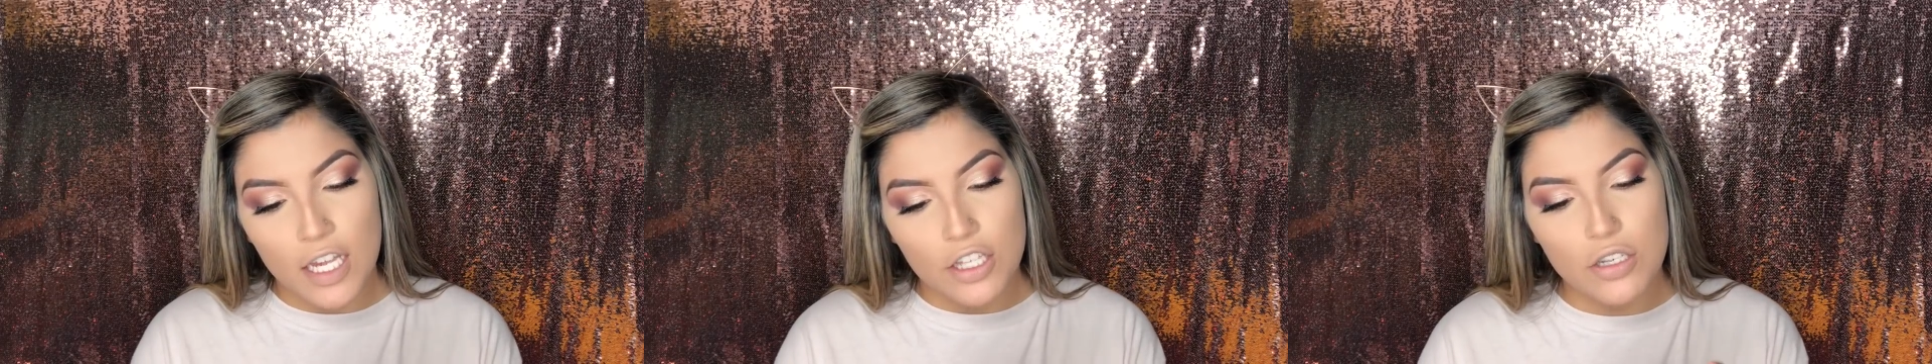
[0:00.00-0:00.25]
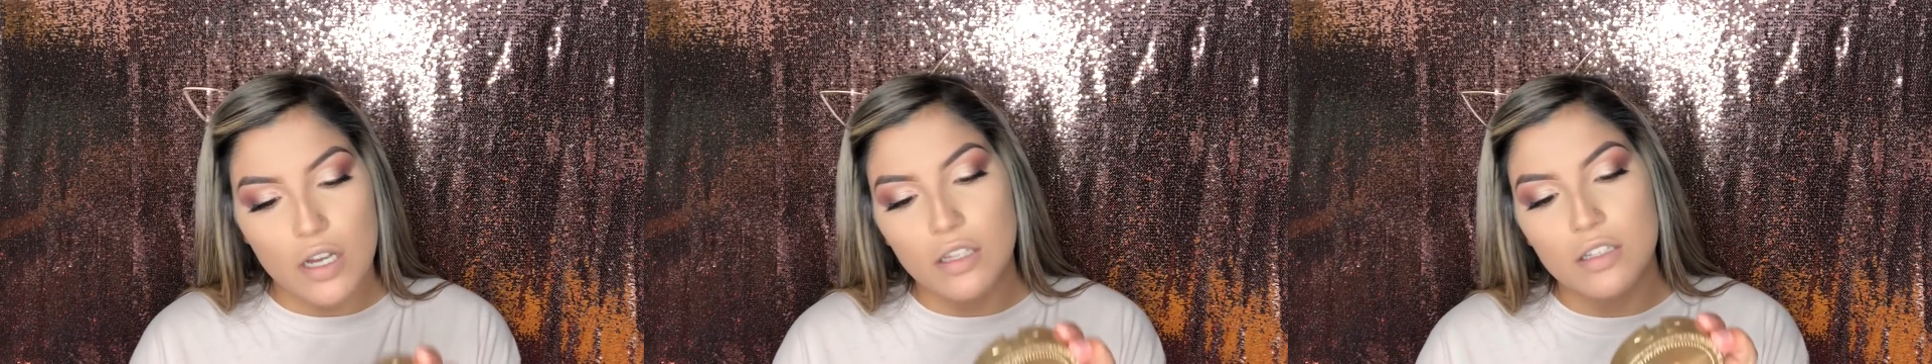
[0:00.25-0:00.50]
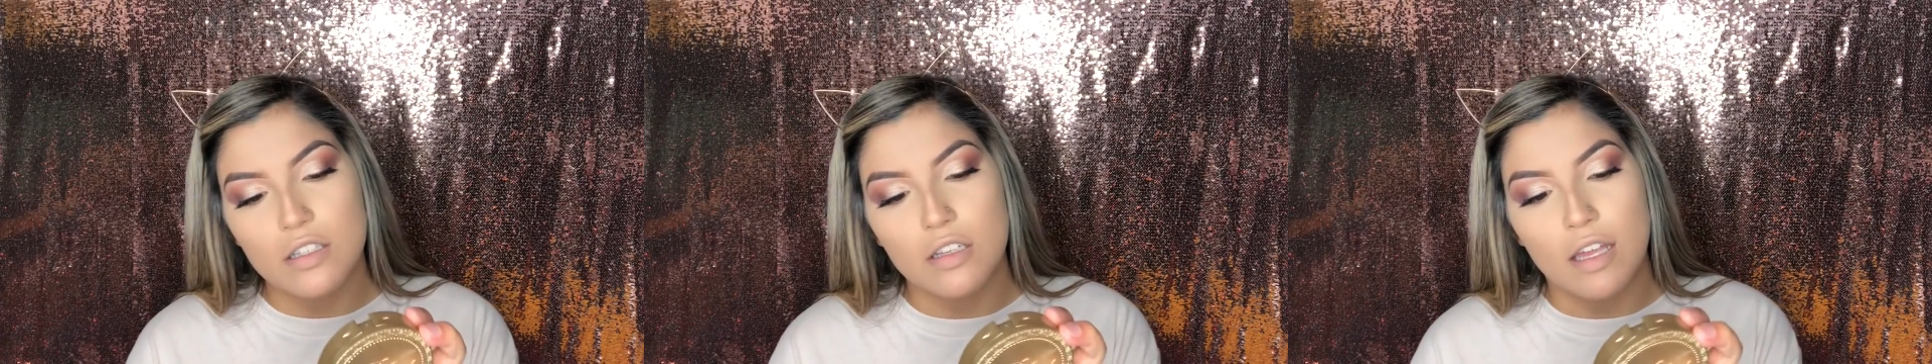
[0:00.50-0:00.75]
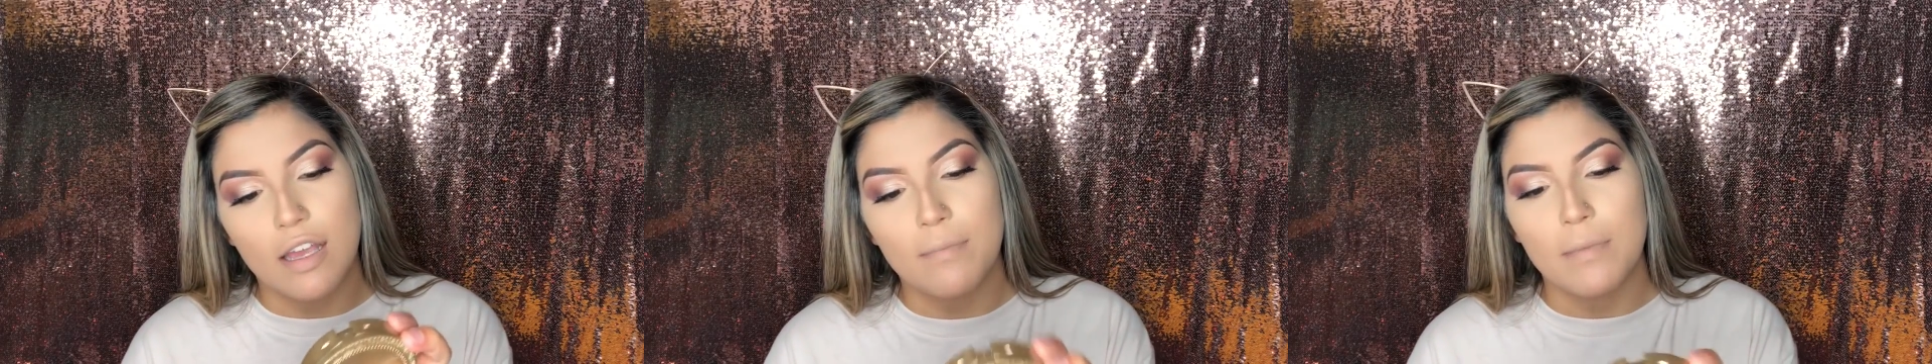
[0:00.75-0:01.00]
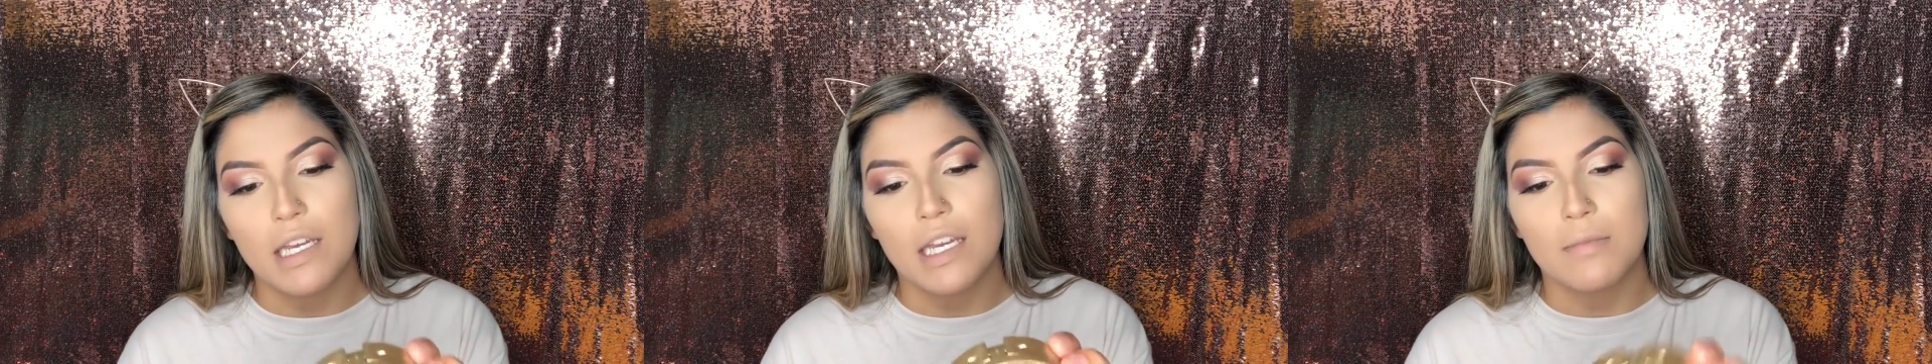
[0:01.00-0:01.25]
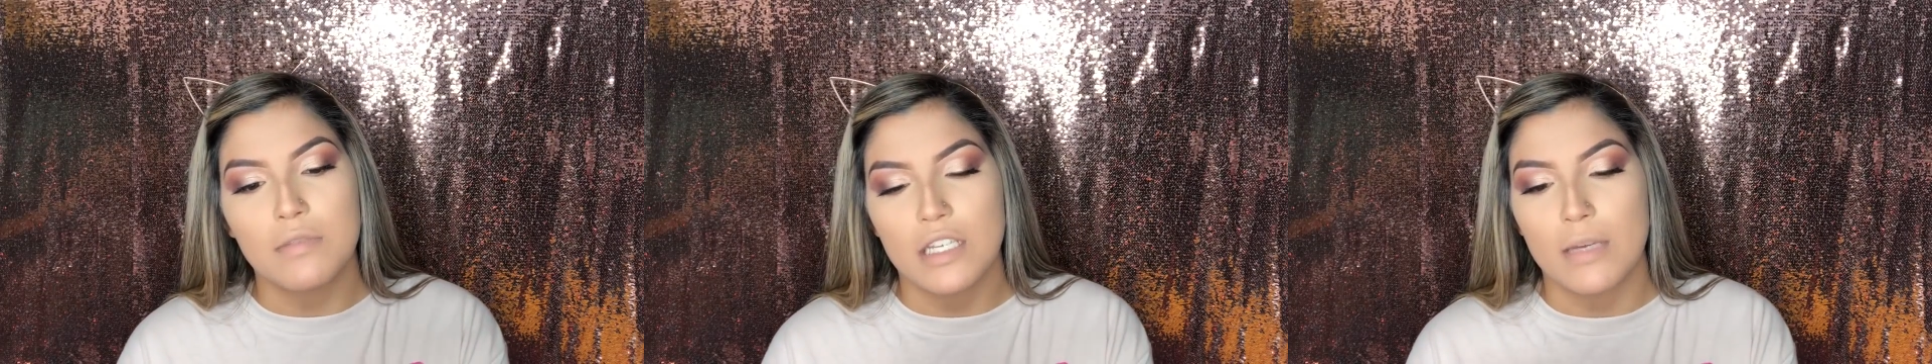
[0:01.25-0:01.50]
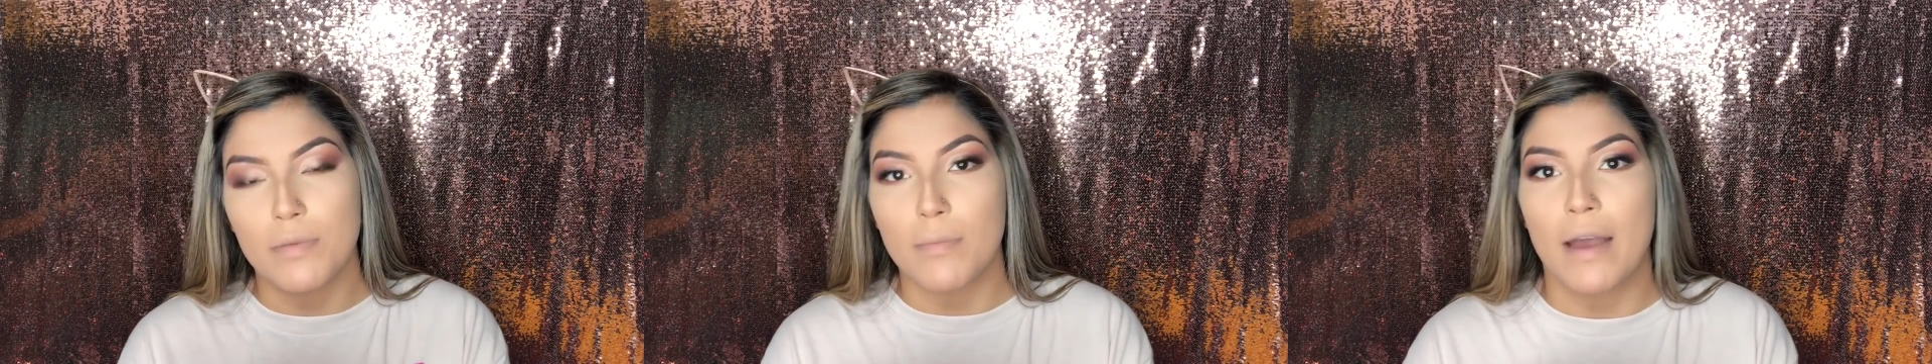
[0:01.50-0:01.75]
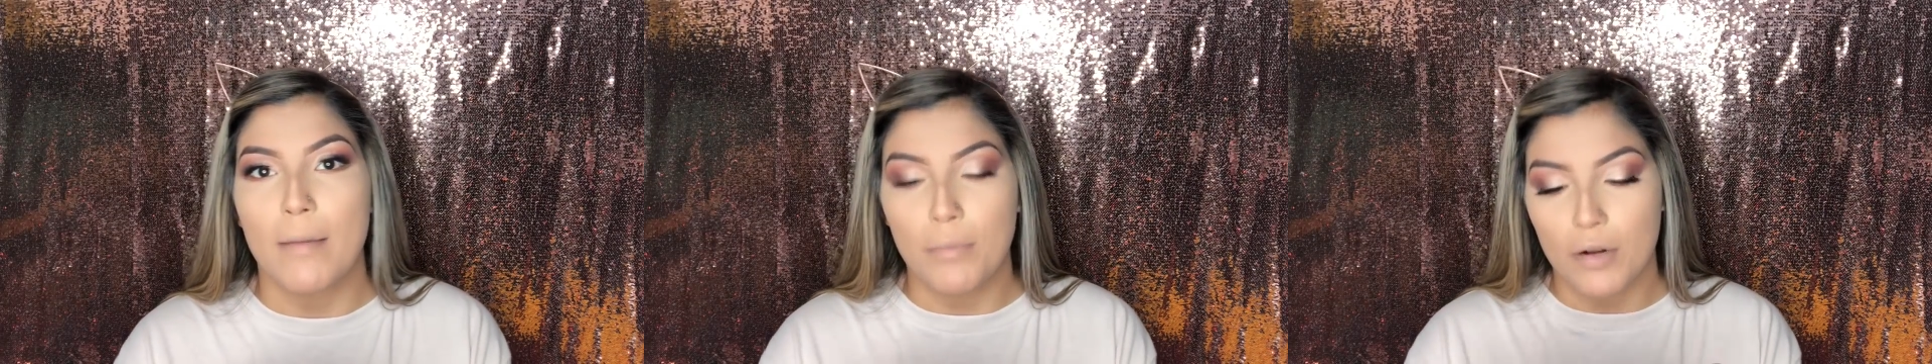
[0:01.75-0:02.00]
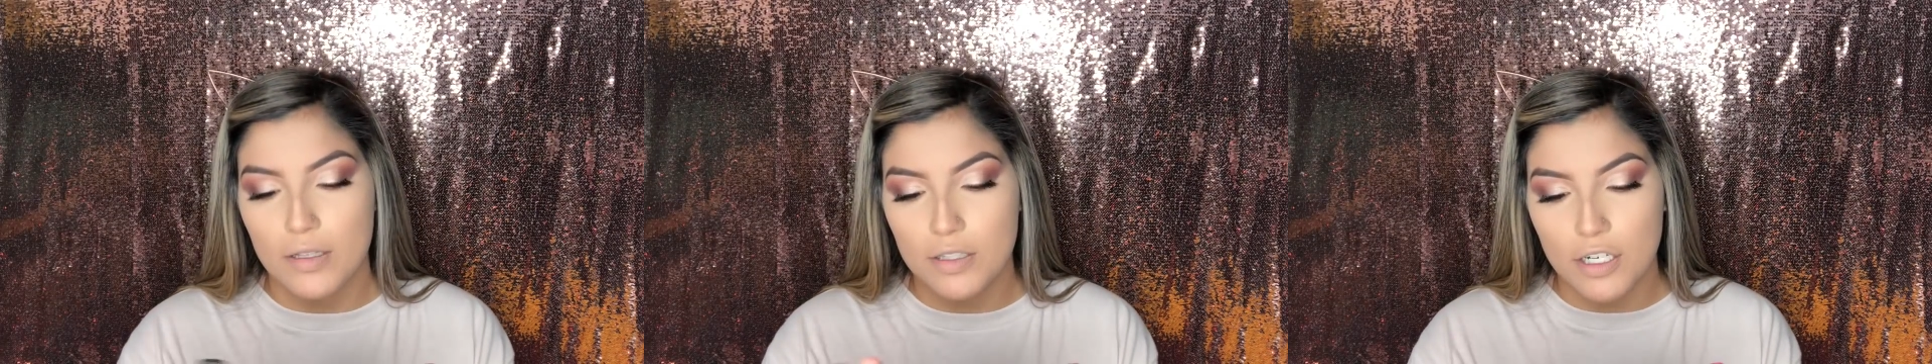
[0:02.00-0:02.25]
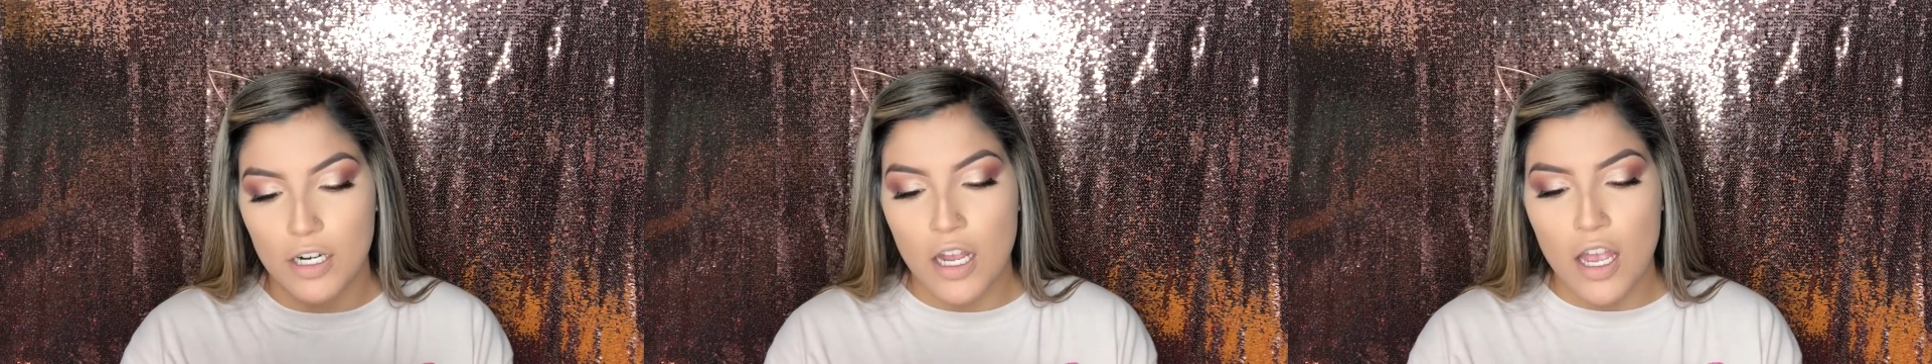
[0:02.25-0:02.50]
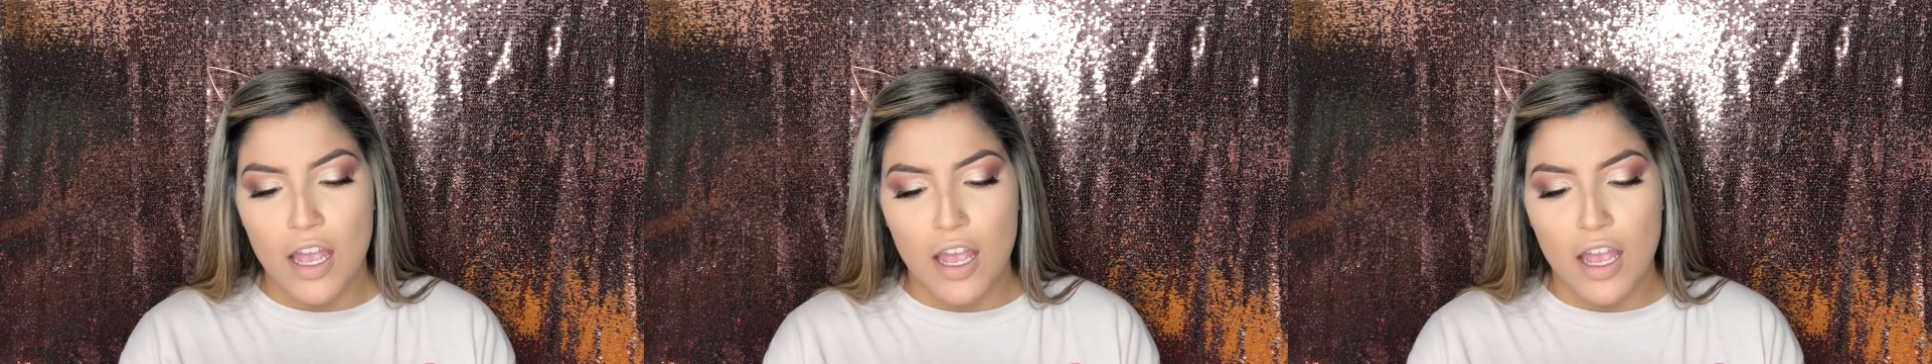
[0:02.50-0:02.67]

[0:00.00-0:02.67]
Chocolate Soleil Medium Deep Matte Bronzer.